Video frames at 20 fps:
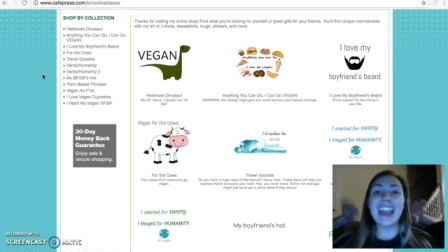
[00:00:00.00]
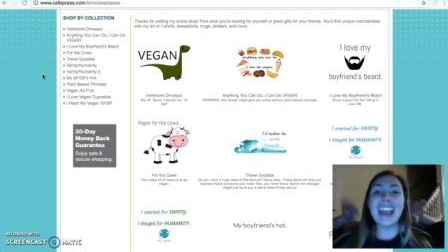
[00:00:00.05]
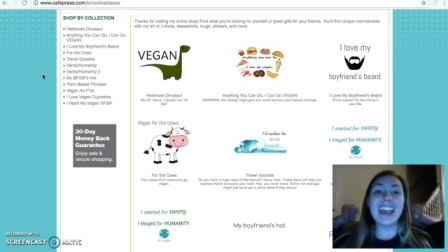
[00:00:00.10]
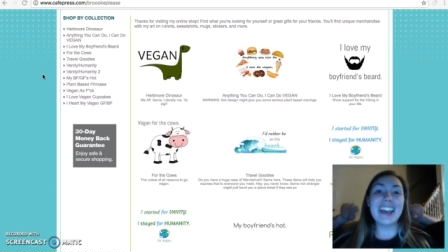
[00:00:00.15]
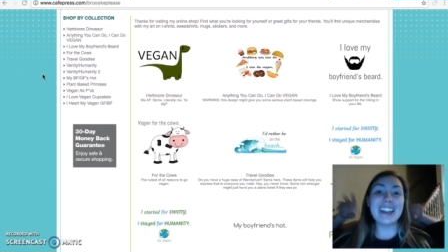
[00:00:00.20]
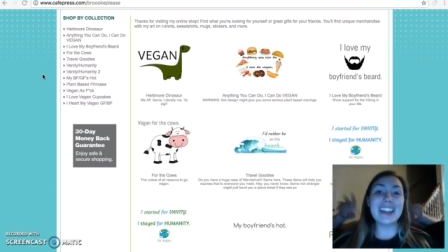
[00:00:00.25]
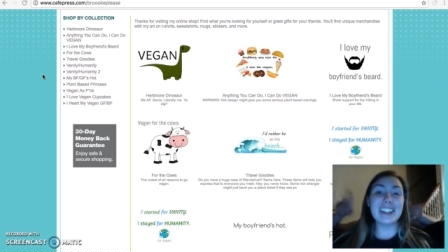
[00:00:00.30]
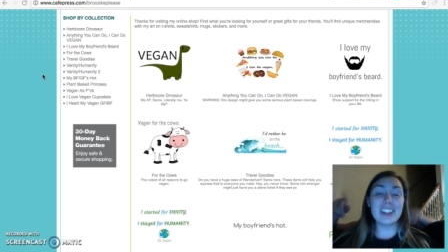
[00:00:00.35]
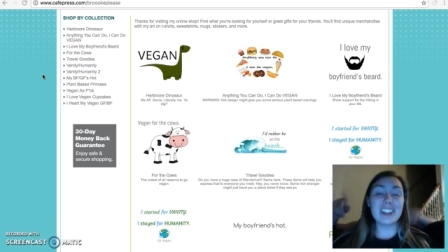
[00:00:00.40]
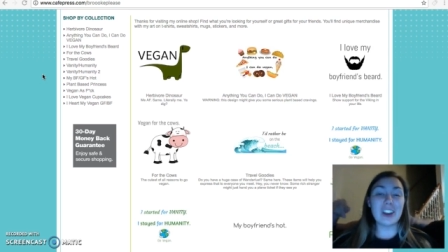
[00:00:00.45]

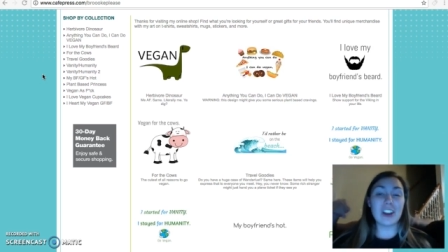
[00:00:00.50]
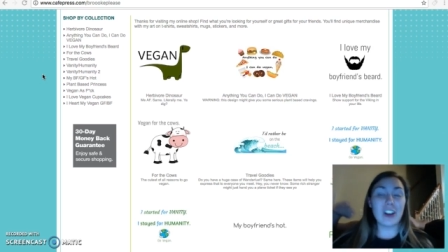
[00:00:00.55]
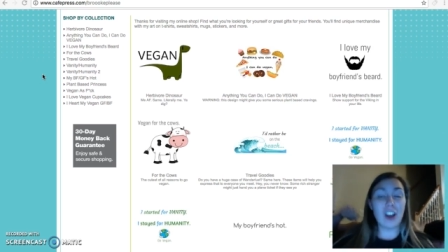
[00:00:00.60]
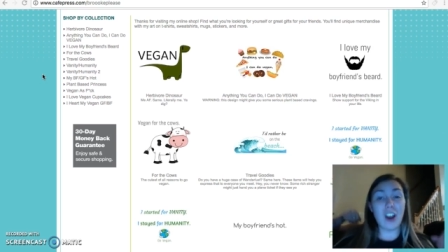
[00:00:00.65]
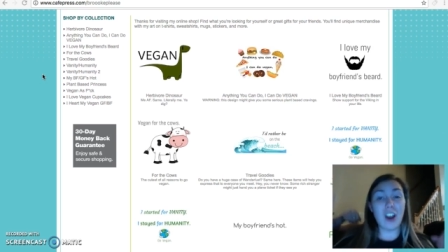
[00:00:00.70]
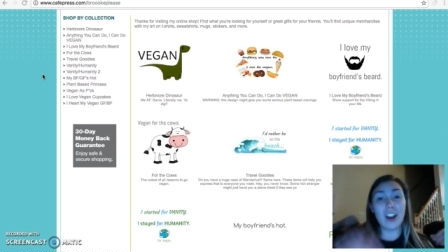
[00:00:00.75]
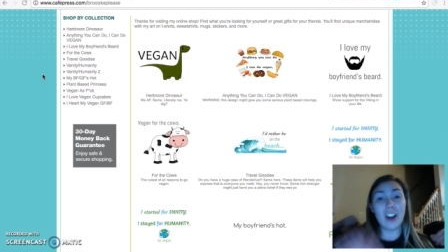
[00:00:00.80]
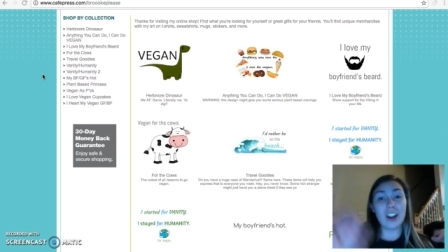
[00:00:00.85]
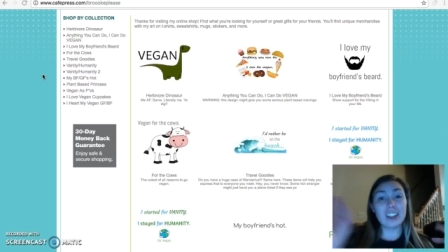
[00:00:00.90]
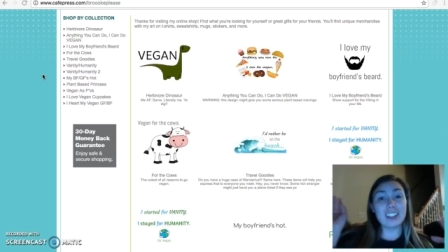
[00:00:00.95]
And there
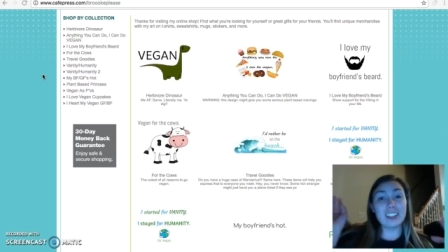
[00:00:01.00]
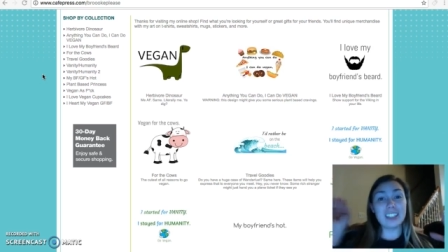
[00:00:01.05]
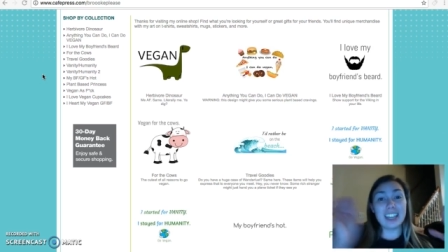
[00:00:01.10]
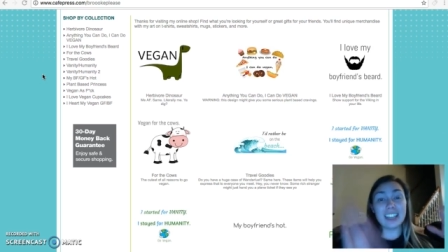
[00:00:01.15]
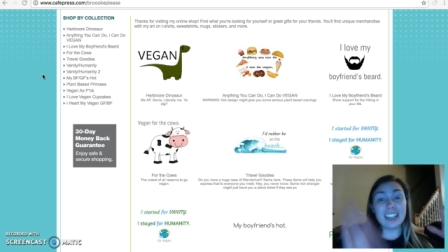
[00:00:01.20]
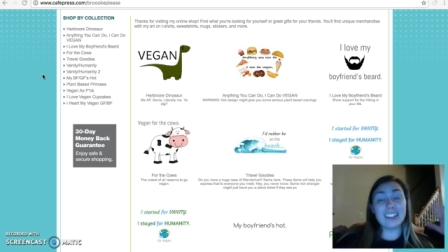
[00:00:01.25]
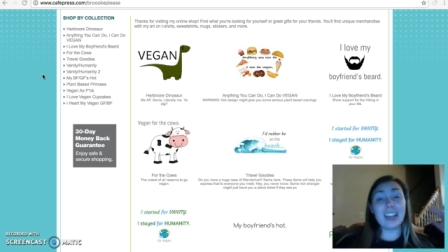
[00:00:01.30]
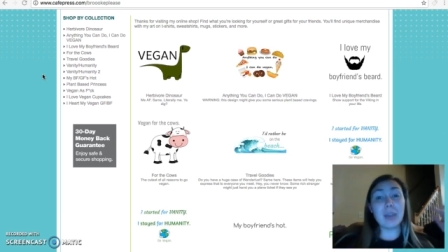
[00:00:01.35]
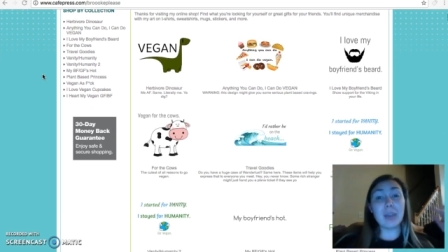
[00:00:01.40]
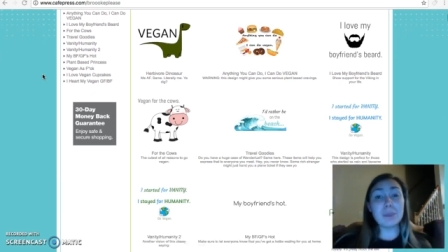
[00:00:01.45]
are
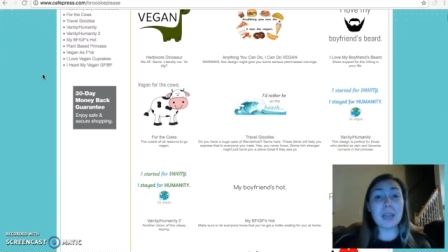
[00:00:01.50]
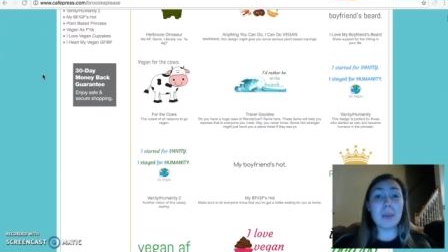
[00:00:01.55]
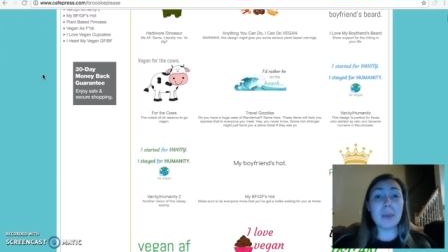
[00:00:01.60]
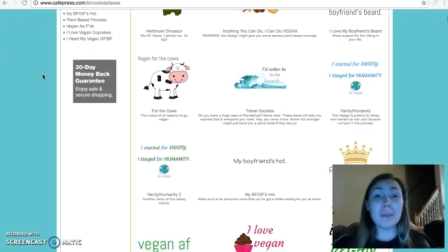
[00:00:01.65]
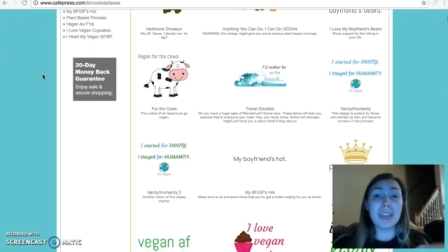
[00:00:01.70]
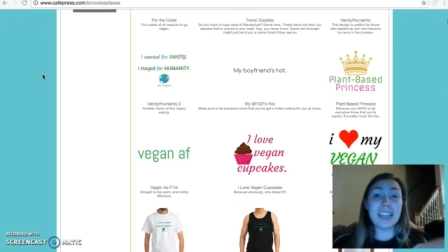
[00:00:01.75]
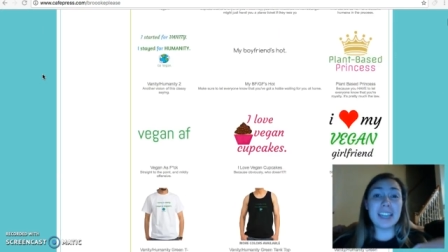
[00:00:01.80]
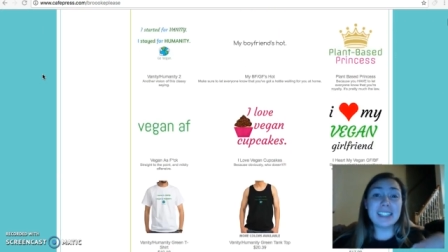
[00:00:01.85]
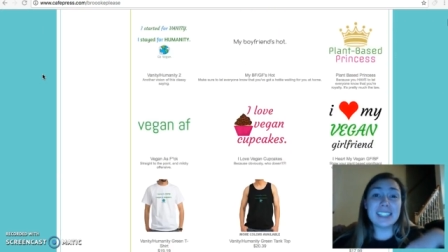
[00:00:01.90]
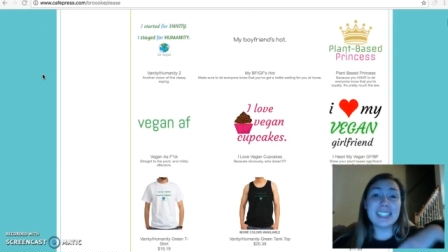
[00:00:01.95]
like laptop
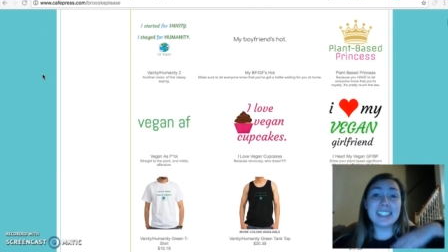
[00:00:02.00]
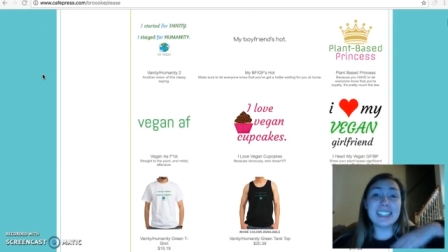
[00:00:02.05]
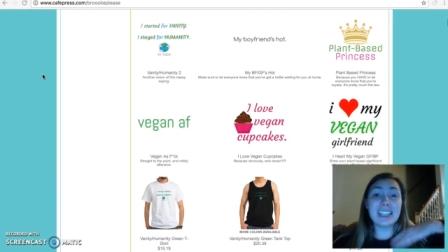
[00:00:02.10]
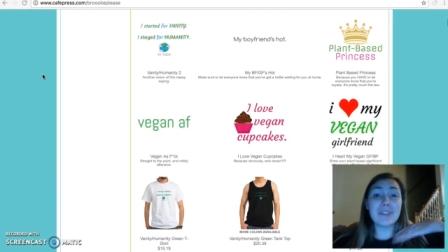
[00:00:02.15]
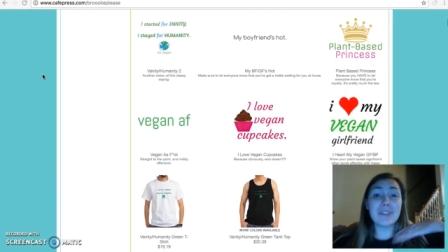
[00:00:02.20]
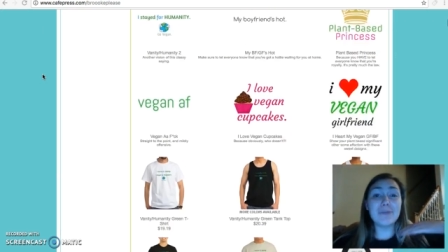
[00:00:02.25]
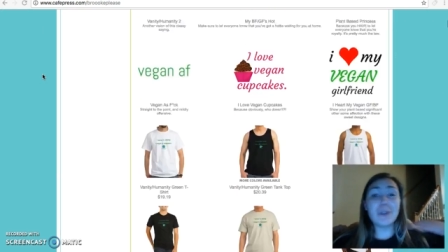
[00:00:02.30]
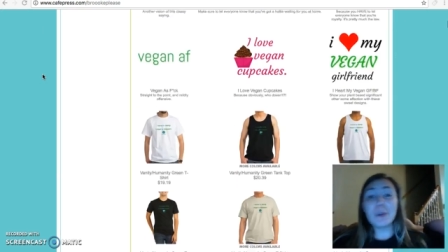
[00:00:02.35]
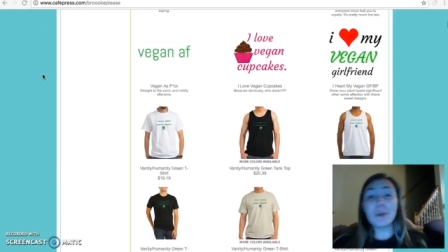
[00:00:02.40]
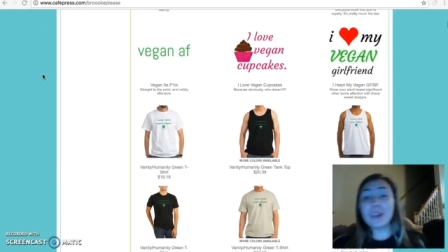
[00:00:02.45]
cases
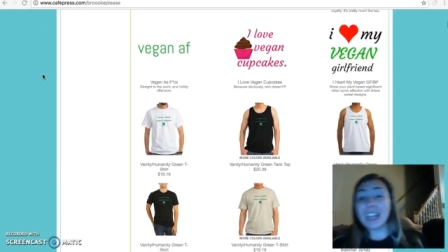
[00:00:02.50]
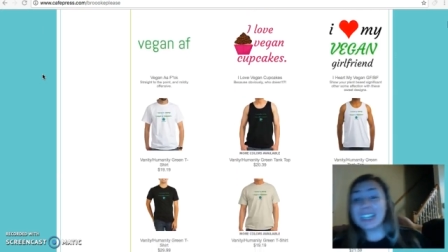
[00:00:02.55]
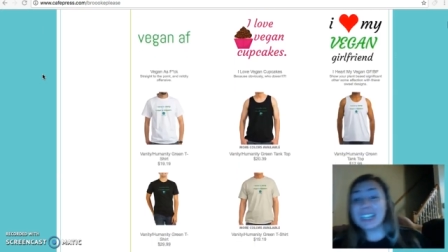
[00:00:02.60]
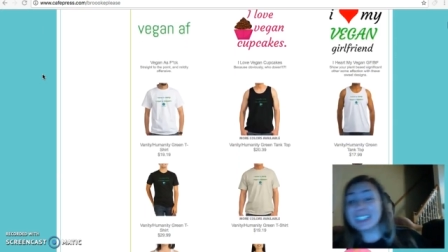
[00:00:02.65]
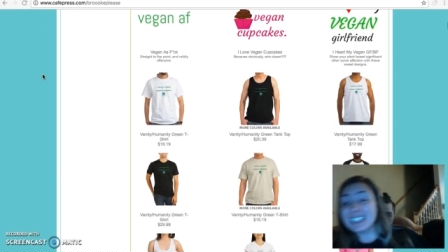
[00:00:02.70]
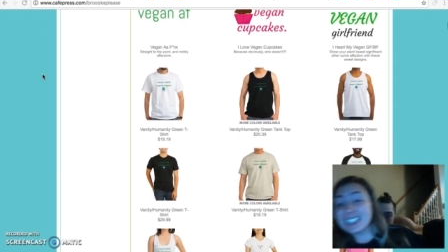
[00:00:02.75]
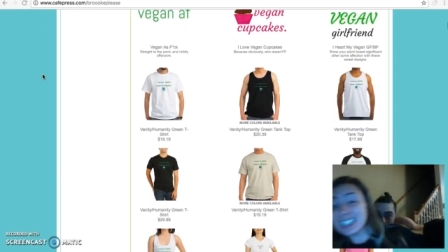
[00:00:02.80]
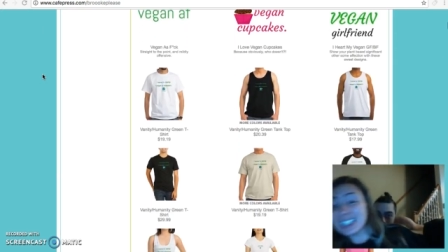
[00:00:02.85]
and phone cases